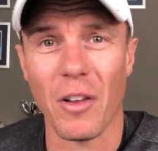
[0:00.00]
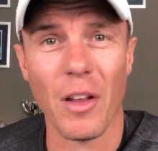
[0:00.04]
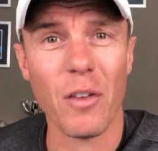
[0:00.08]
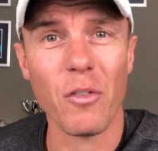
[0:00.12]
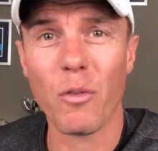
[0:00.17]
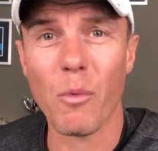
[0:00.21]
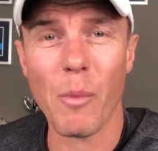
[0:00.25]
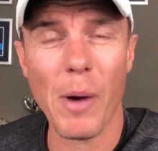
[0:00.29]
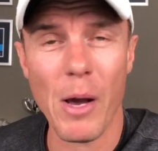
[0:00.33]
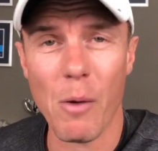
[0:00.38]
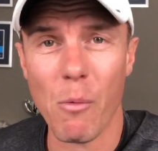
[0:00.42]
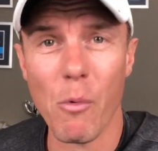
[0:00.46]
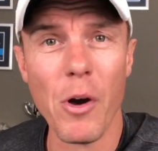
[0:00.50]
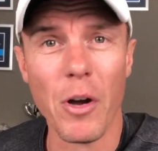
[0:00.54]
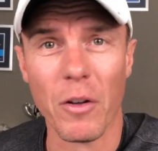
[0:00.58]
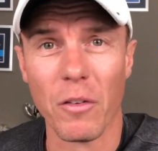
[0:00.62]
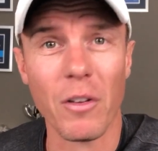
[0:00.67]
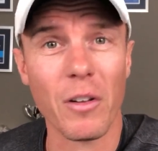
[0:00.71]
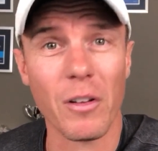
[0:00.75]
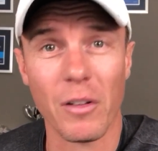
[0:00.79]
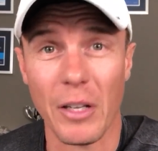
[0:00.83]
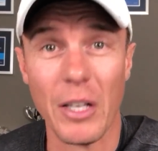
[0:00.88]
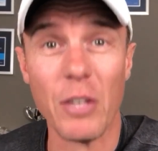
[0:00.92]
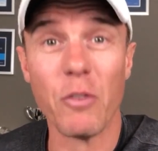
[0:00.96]
That's the way it works.
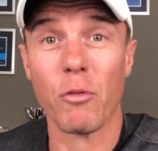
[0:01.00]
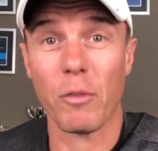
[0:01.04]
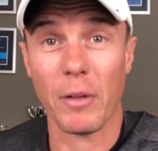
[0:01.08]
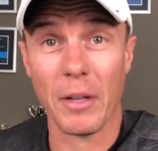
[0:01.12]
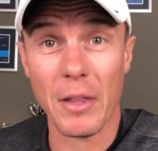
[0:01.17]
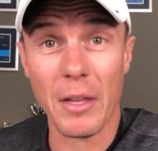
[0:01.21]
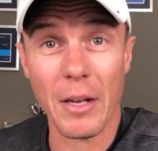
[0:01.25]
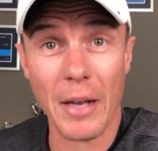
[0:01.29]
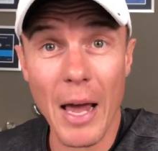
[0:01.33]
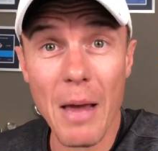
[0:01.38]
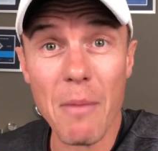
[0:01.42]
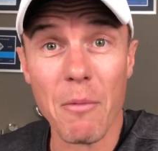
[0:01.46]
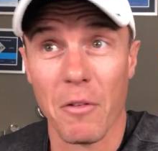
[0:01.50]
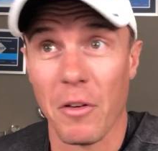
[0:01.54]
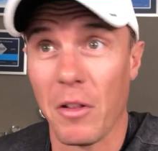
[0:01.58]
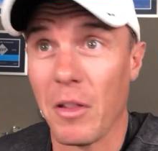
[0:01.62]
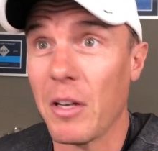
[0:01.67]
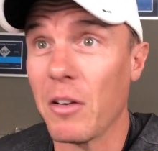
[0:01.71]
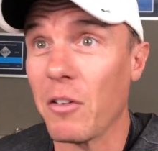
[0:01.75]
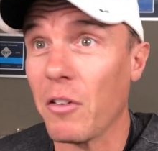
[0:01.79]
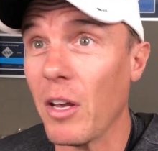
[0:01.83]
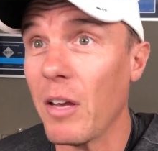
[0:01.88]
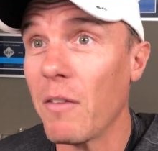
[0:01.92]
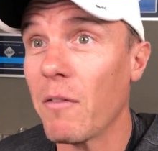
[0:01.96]
It's literally the name of it.
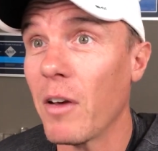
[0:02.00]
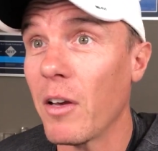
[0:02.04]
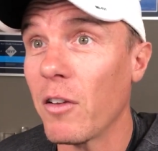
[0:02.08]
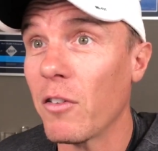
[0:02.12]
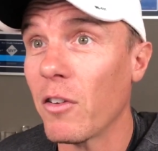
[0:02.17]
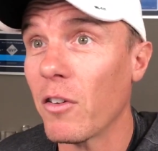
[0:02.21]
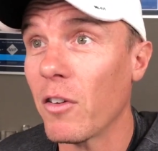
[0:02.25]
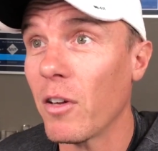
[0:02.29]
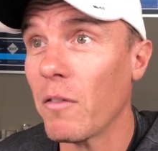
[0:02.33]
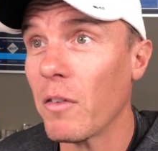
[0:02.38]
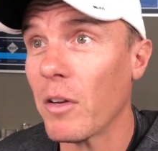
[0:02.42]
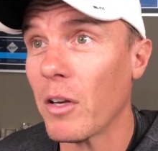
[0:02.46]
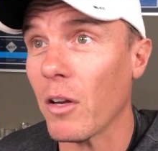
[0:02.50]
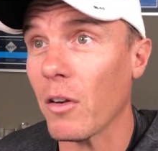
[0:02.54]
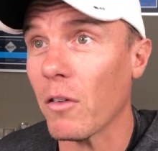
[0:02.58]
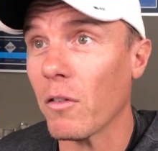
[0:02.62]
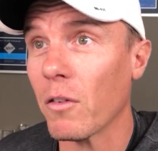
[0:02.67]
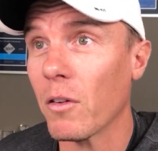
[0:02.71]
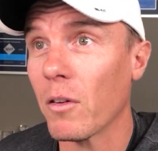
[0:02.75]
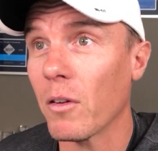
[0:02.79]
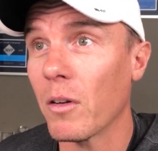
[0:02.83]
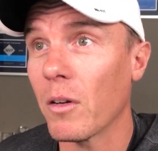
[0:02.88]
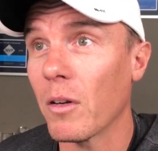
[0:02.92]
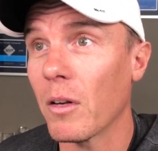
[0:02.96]
They're DV
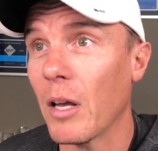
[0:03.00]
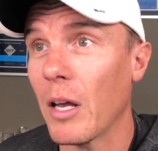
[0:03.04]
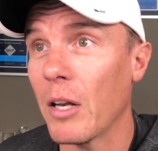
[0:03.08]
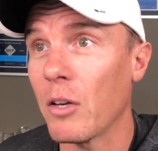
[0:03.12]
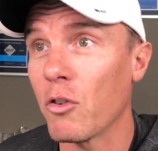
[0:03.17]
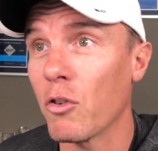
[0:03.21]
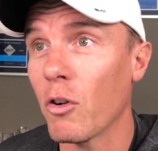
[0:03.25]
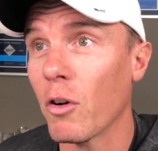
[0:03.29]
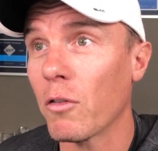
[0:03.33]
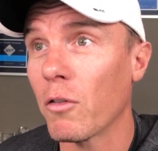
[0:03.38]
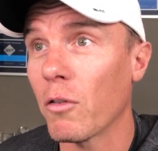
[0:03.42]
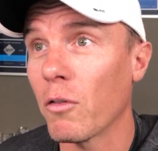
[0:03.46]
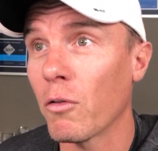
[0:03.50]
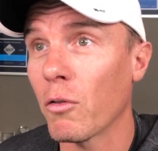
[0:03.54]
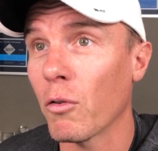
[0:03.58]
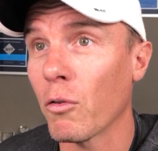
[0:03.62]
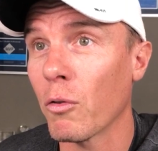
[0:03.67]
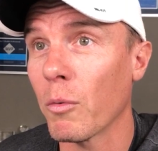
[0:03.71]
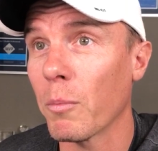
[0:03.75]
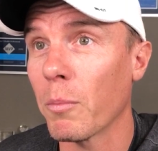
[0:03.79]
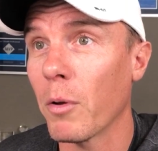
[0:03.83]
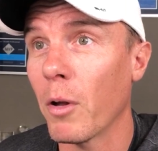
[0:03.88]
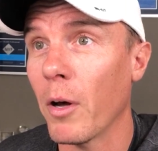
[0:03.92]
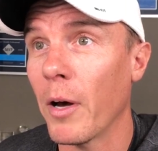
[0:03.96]
certificates. And Josh has sort
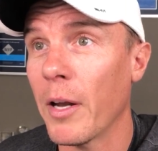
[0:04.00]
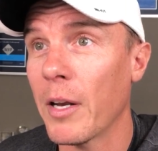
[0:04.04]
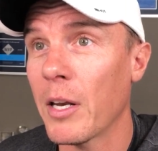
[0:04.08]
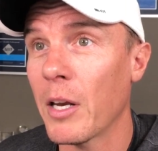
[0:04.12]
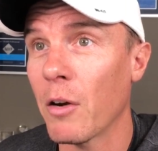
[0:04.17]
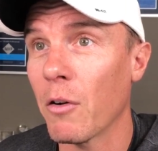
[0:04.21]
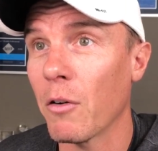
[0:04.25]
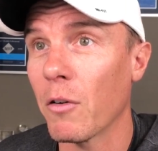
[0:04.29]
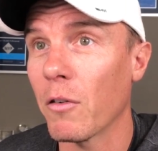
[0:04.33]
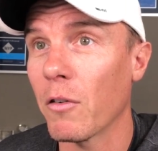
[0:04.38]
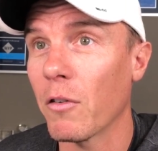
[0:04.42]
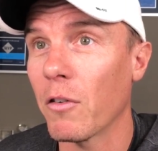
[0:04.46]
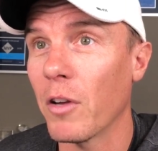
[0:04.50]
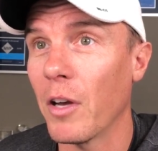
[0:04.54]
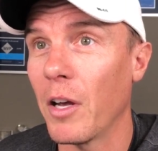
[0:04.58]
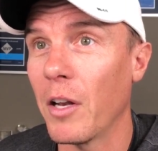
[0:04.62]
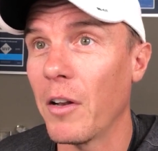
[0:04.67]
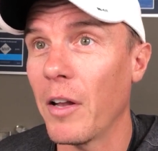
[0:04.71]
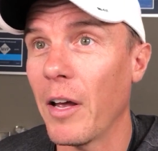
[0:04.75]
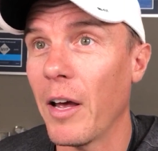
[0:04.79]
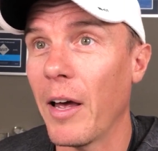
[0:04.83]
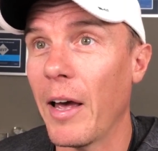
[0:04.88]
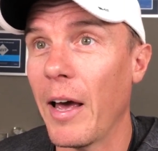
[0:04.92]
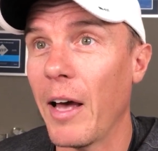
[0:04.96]
of replied here and
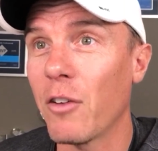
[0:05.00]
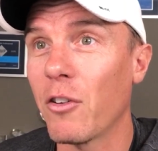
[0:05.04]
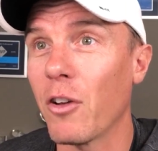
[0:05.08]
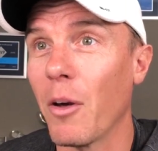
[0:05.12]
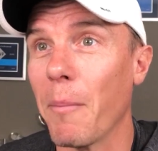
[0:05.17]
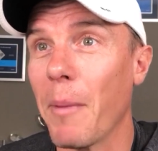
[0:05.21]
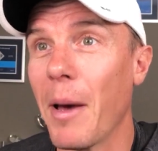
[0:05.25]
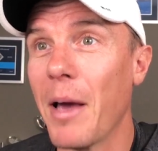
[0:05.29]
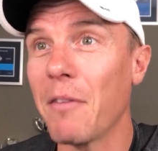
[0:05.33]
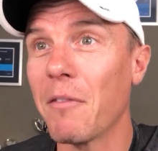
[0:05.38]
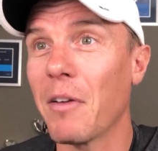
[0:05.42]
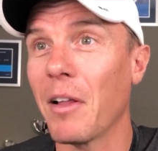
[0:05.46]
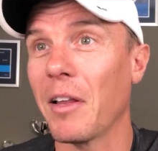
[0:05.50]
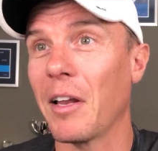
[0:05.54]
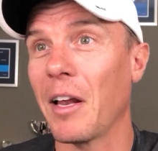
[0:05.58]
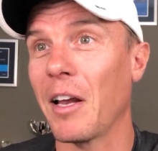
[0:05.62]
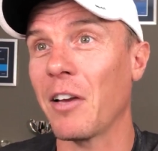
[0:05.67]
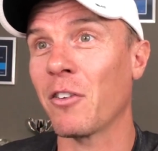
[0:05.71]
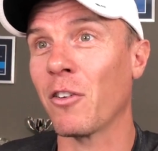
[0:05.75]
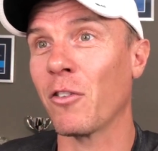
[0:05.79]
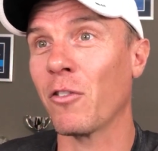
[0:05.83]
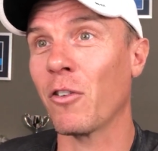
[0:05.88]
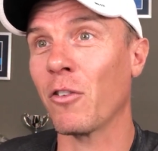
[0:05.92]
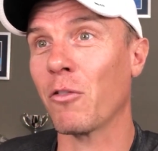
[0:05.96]
said, our domain
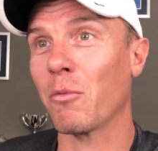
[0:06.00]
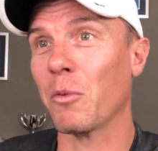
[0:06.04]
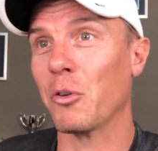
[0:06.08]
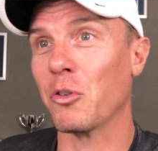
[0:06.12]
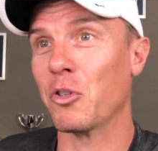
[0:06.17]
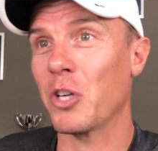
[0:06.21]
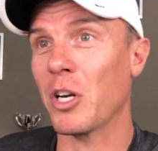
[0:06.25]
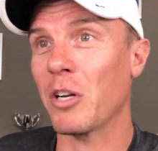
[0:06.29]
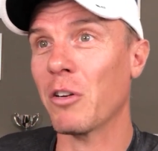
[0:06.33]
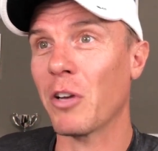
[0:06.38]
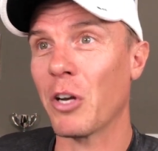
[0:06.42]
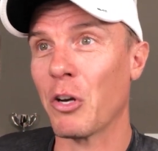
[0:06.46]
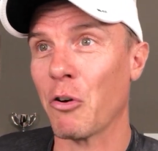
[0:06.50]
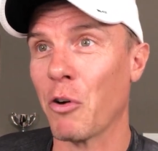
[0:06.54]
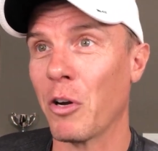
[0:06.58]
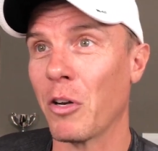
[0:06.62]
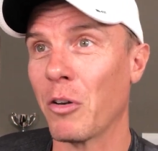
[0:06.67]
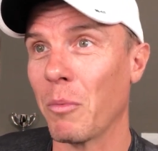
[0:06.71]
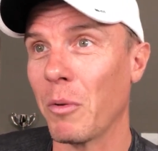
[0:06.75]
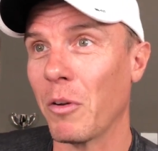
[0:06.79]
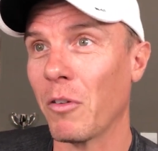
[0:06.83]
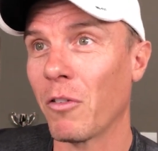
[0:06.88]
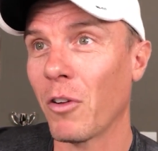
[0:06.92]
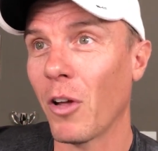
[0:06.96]
validation system is generally agreed
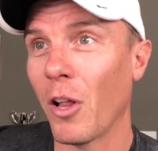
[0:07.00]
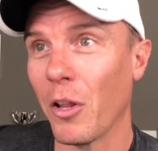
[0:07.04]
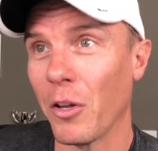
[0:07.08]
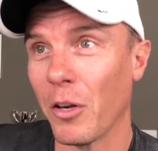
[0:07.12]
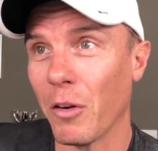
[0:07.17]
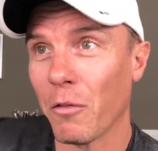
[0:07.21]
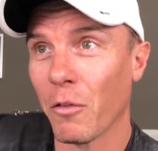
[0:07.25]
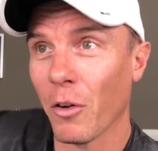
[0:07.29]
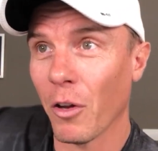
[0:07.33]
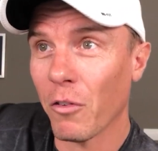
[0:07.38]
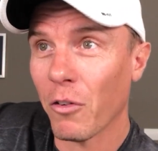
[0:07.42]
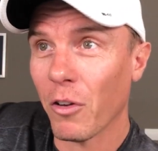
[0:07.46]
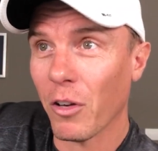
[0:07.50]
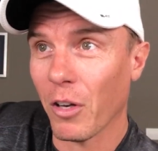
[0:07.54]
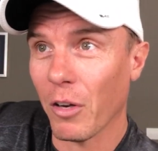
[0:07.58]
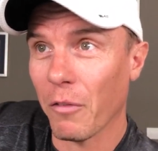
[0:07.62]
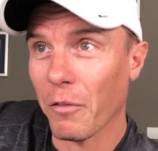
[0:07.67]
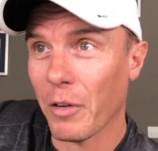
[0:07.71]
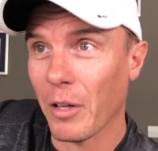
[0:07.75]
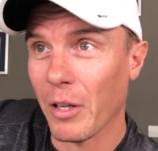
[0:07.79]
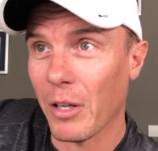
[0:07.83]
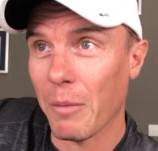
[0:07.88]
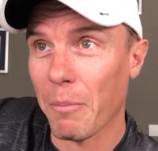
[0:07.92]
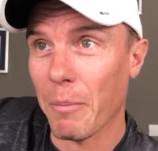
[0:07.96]
to be solid, if not
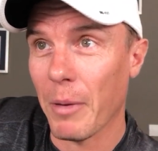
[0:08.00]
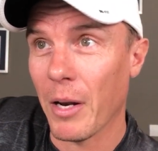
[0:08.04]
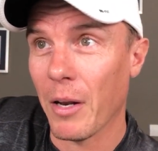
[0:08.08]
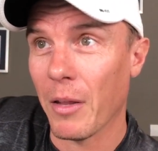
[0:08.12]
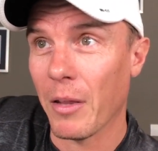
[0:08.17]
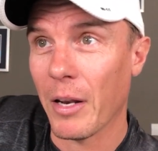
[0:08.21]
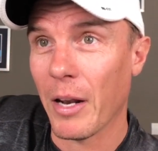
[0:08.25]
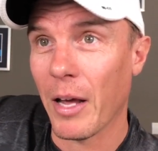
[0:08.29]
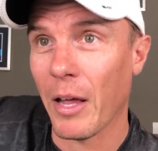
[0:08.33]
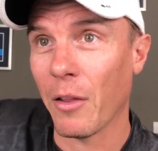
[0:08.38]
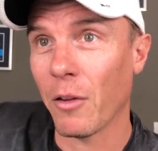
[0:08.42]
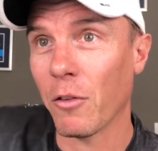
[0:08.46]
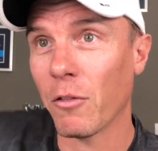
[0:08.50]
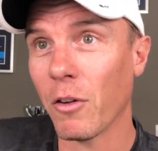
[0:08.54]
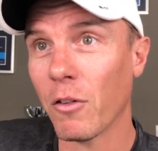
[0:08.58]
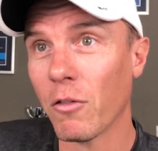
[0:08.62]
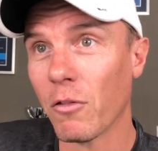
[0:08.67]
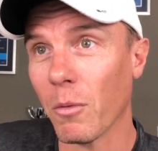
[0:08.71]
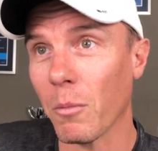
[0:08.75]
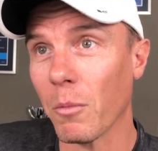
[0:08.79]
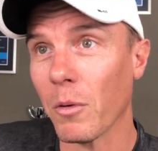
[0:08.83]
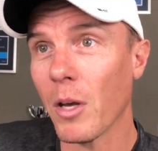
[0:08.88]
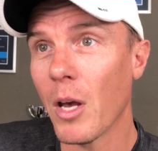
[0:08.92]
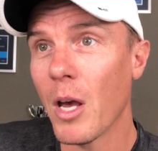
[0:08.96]
significantly better than other
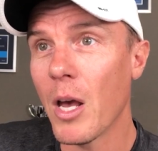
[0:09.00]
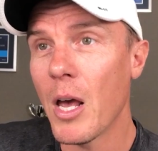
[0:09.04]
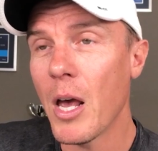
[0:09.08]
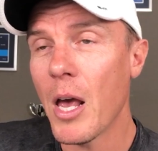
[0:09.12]
systems.